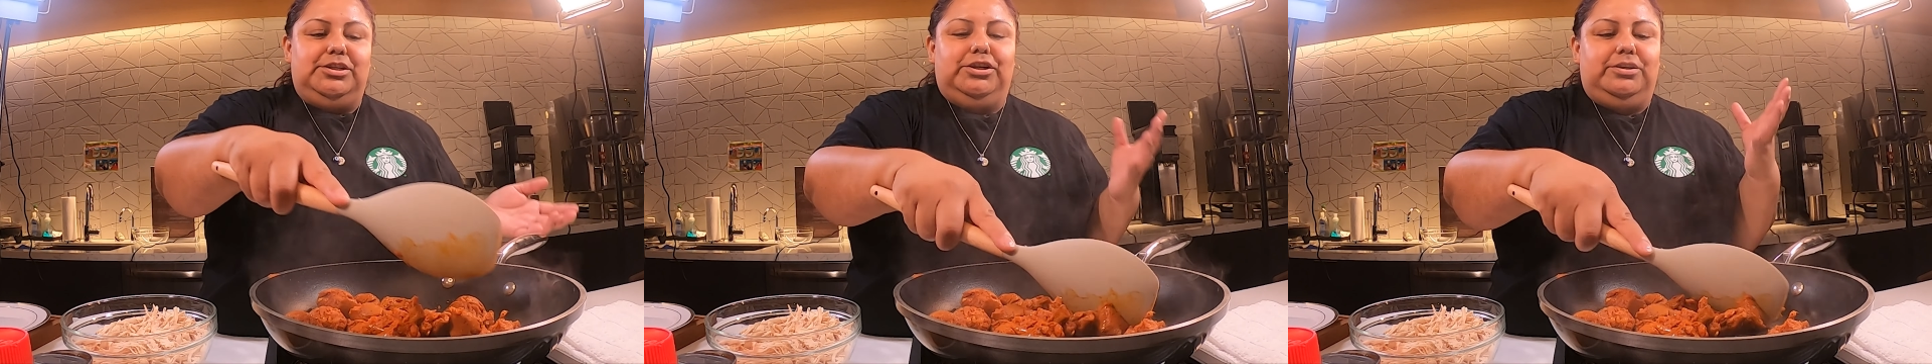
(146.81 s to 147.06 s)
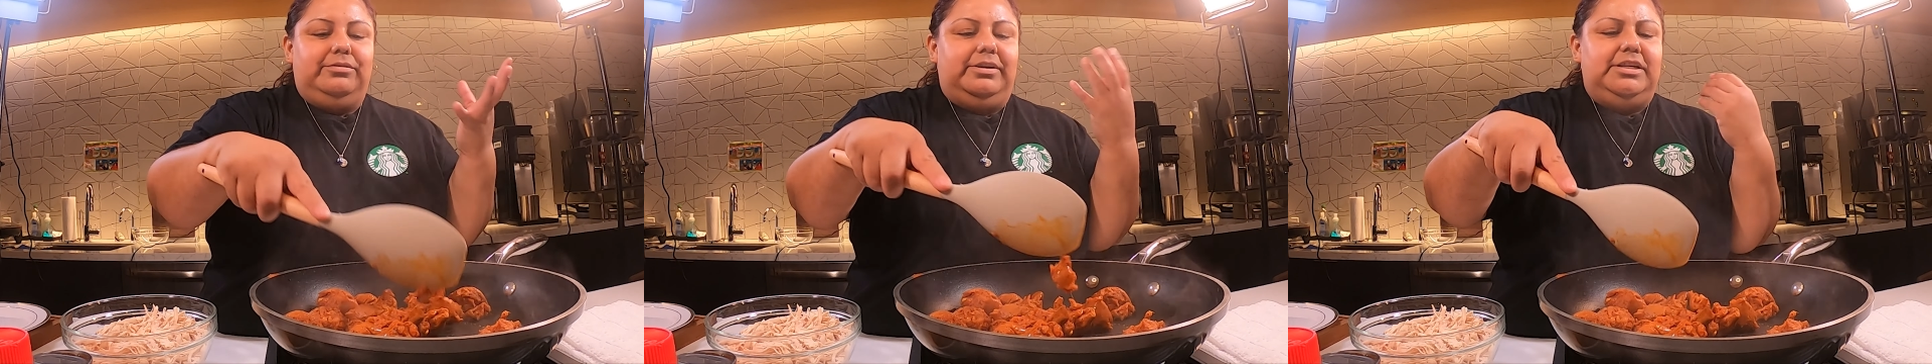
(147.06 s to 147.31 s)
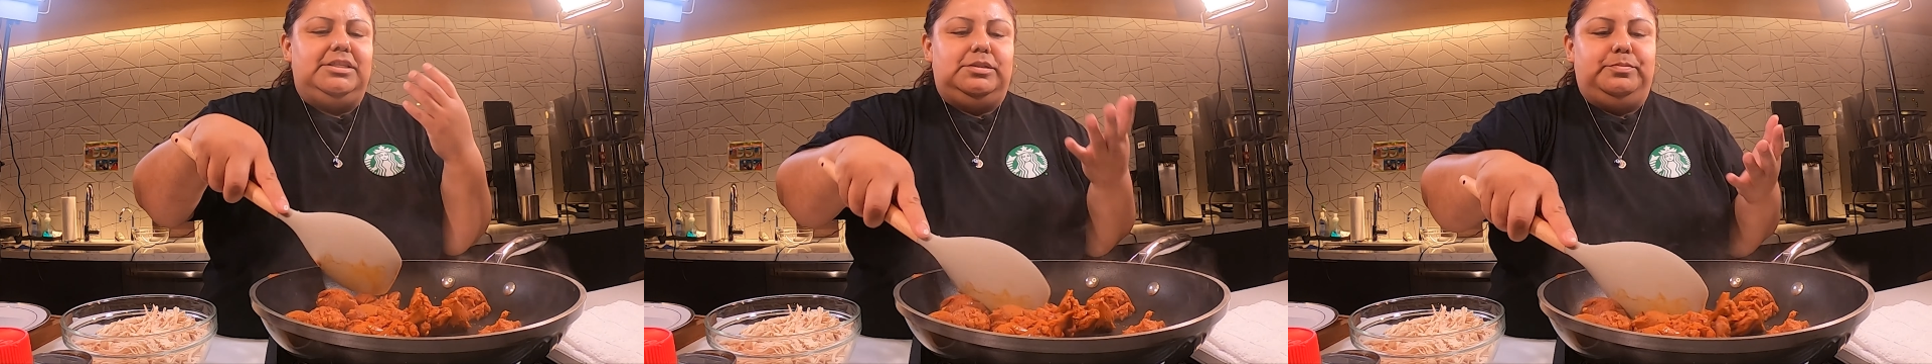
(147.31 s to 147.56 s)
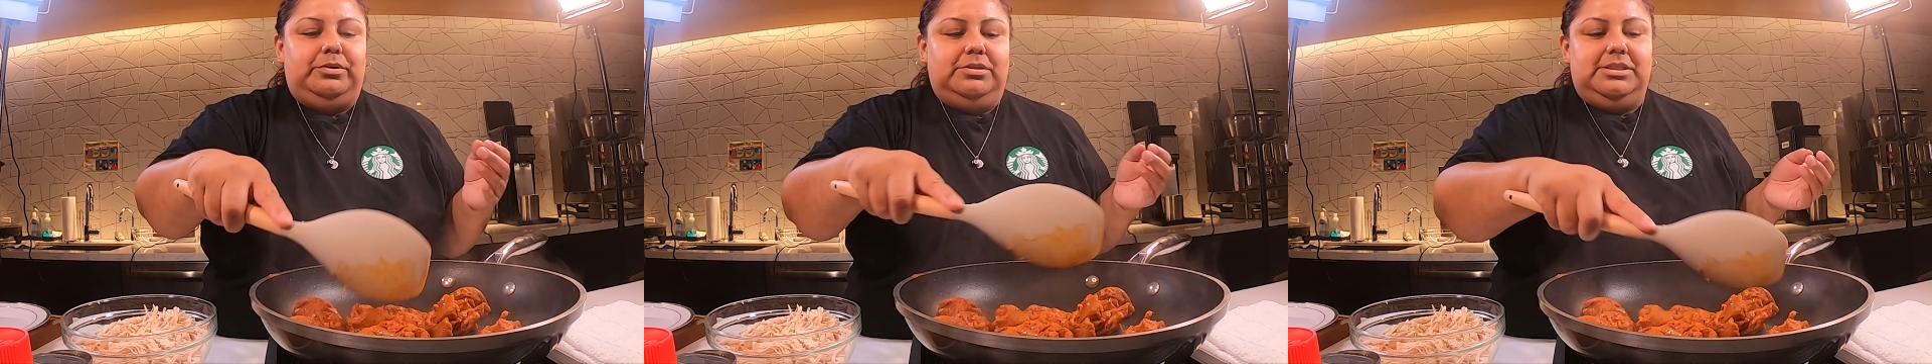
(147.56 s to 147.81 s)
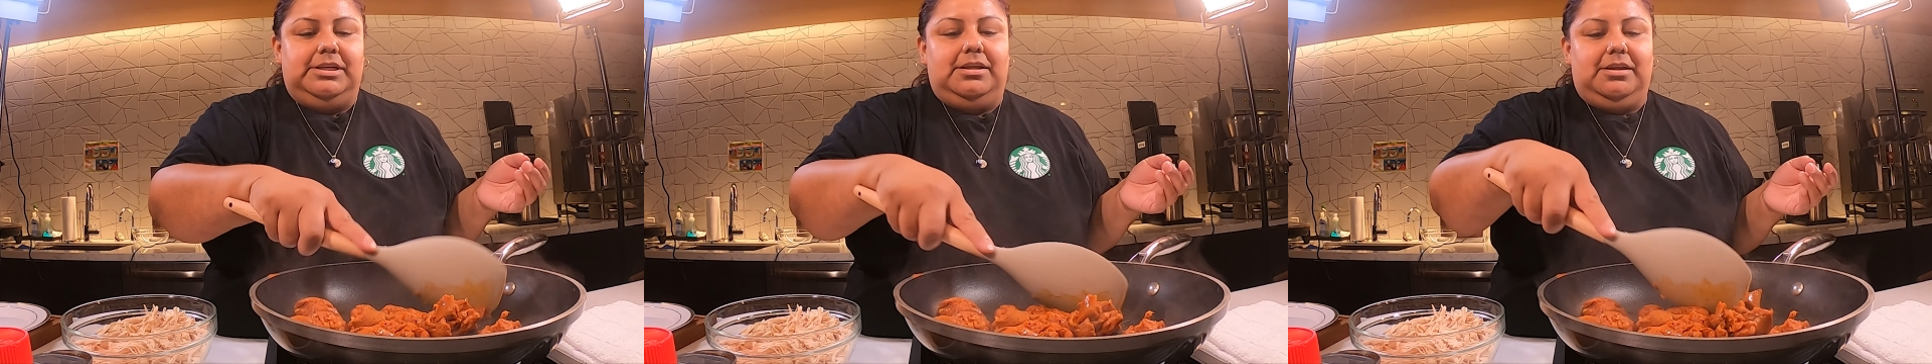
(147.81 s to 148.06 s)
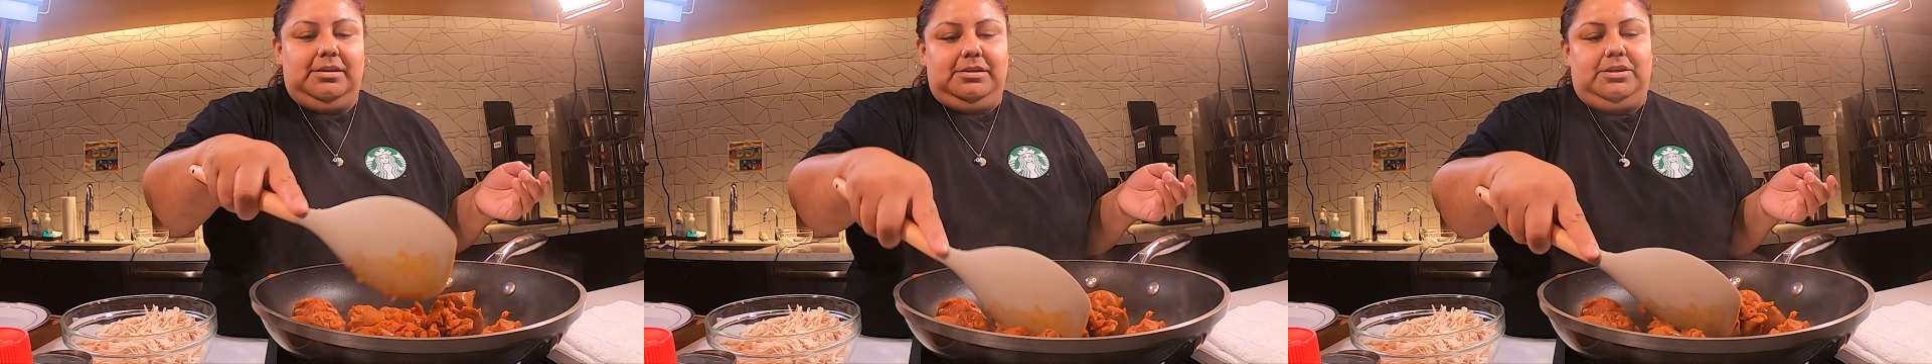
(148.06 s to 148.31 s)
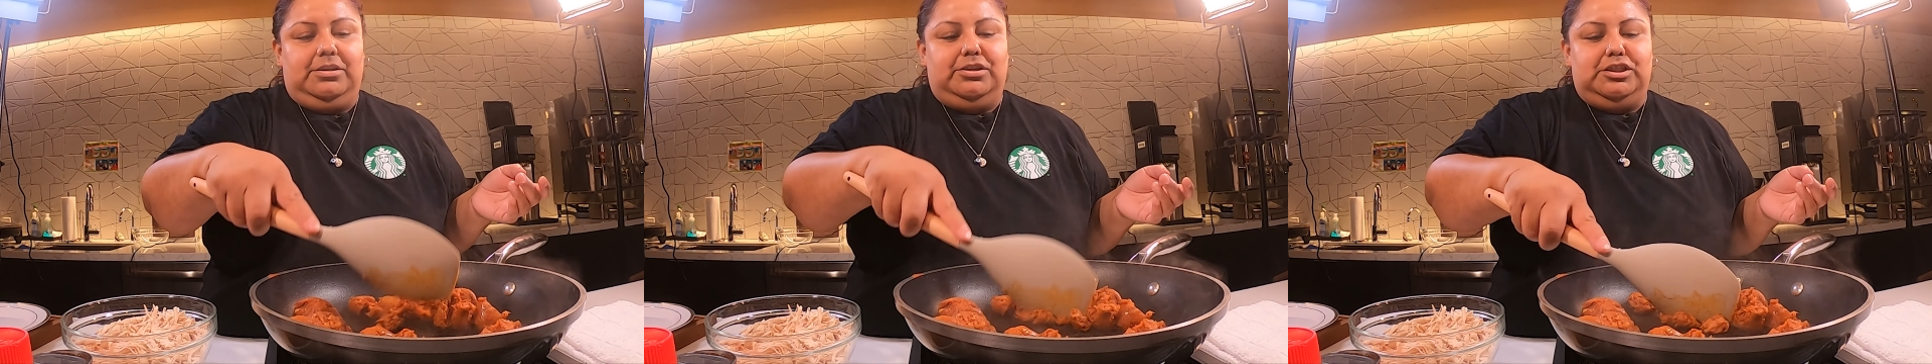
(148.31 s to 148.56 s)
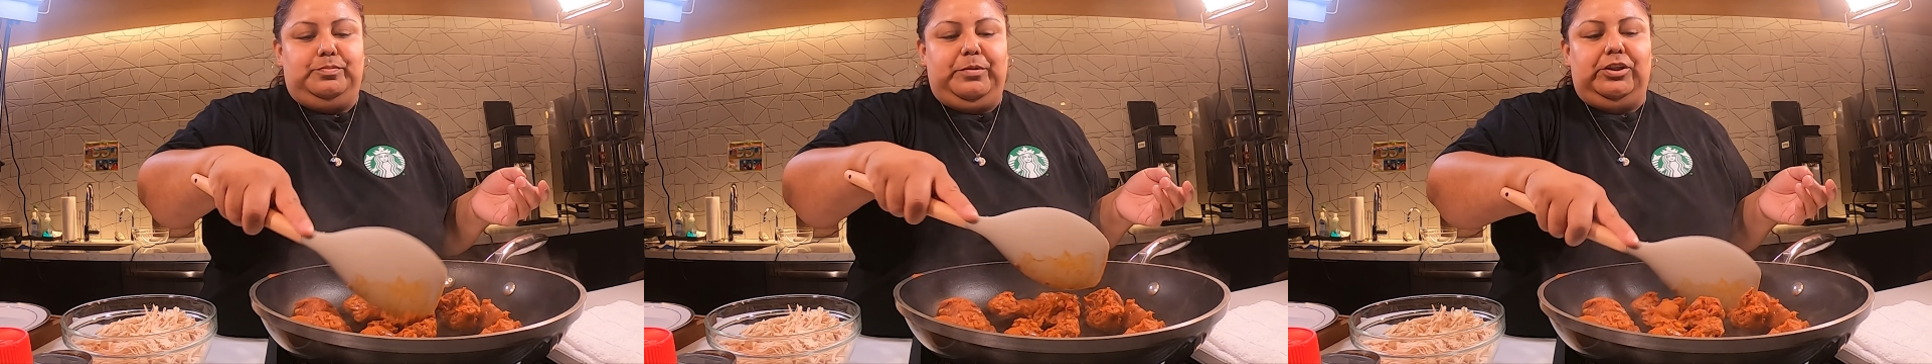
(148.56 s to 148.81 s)
You can already see,
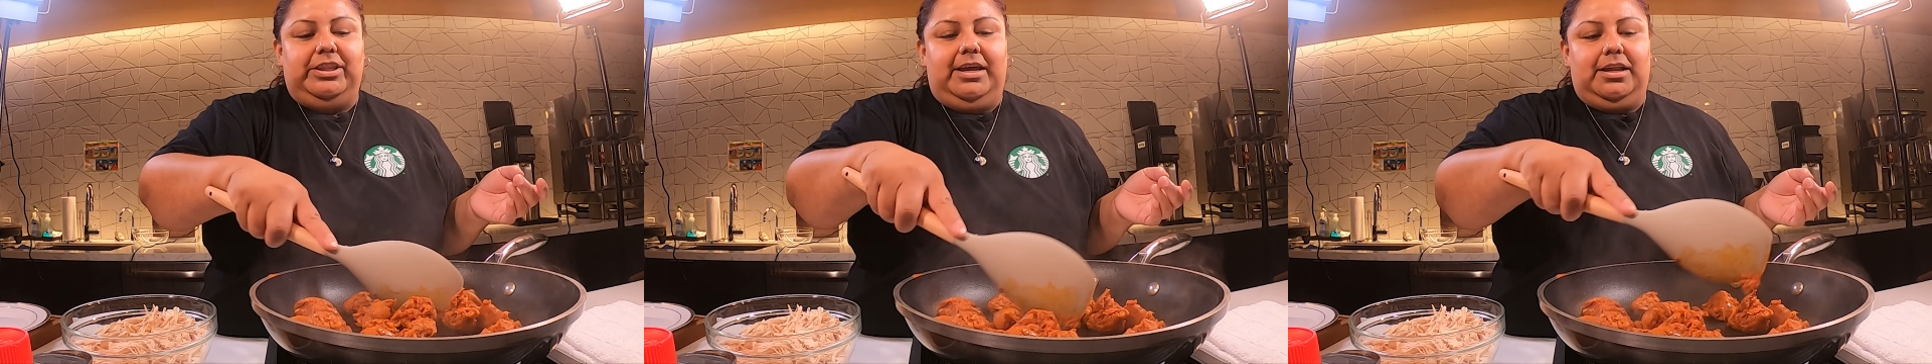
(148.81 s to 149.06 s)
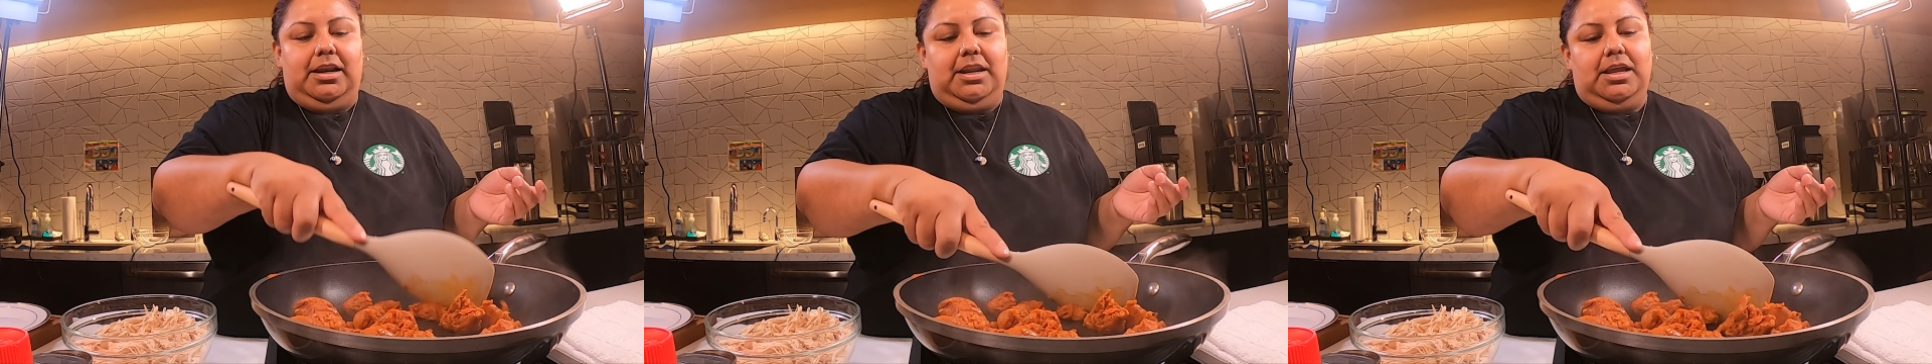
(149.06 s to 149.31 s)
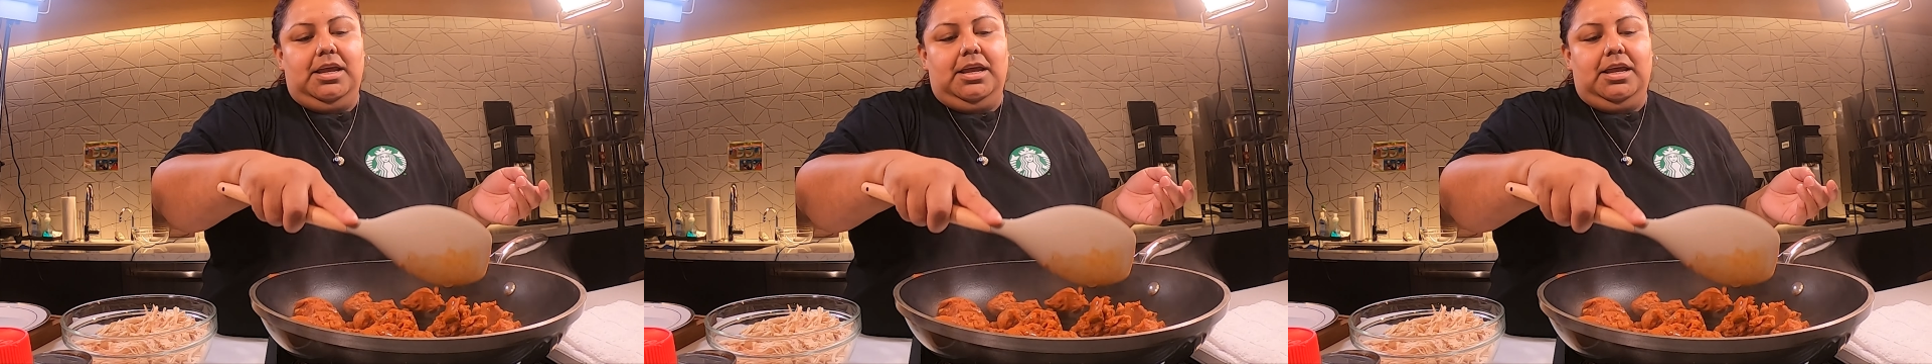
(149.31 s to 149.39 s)
smell that